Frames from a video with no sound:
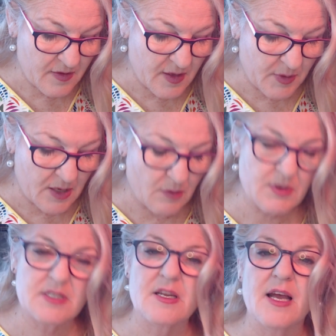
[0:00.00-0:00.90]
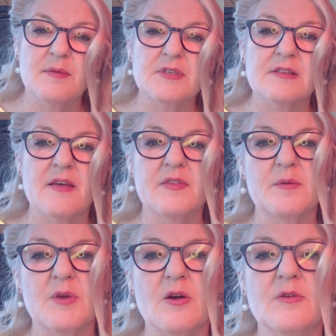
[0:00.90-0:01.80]
that we know it's time to let
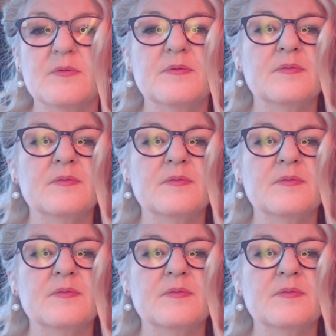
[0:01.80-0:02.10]
them go.